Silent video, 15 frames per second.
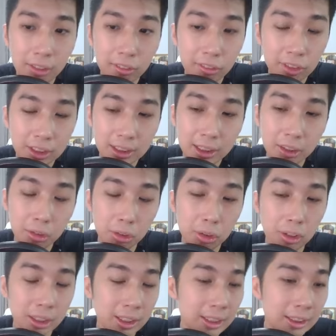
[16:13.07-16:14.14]
First thing to
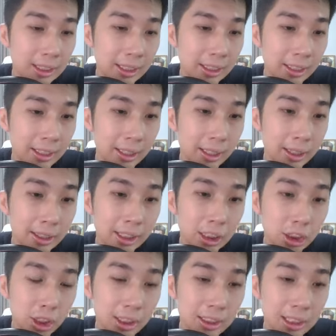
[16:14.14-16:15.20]
note is that the
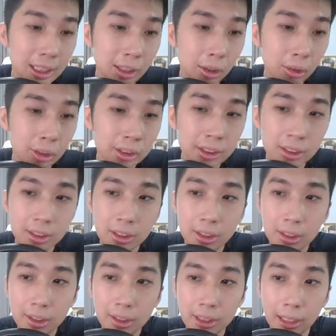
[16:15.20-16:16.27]
kitchen is enclosed.
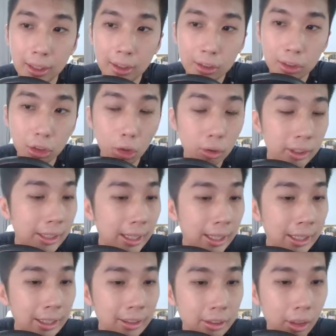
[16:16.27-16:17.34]
Not only
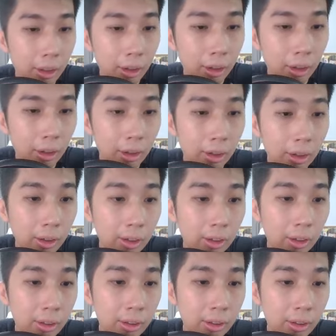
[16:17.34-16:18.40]
that, your
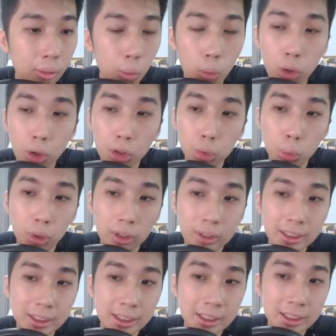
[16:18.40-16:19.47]
wall-to-wall
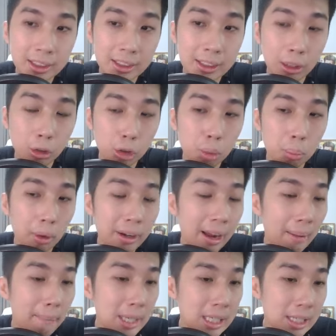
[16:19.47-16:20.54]
distance is now
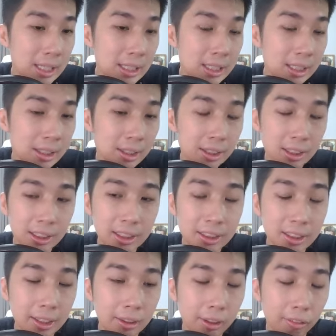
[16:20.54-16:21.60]
2.9 meters
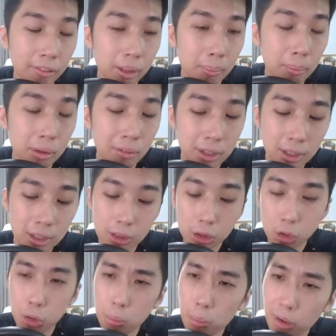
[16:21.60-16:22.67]
instead of the previous
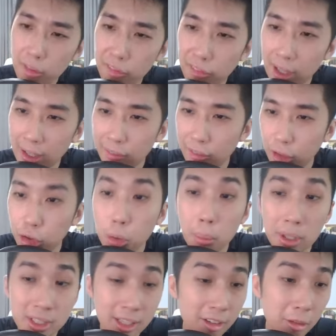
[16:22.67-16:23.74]
2.5,
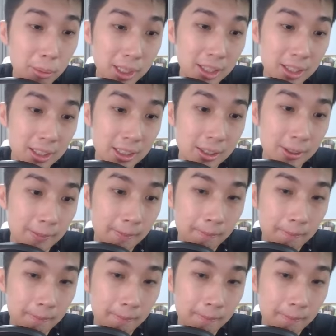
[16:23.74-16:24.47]
2.7 meters.